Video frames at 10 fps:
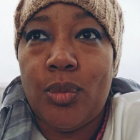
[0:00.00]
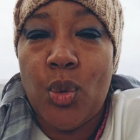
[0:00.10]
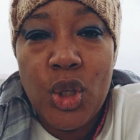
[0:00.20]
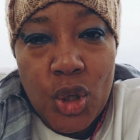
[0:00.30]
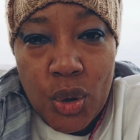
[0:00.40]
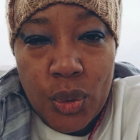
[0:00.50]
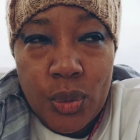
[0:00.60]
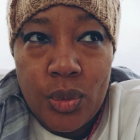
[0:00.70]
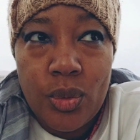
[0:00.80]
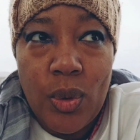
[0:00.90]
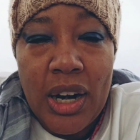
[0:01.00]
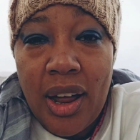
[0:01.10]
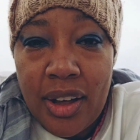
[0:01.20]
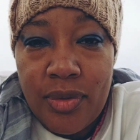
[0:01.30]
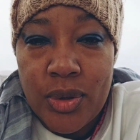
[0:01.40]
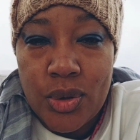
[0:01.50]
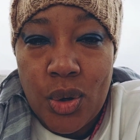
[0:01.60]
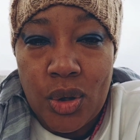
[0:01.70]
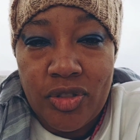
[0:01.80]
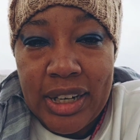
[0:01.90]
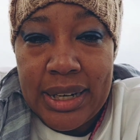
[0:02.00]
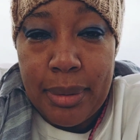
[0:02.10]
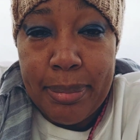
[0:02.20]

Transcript: We knew what life was all really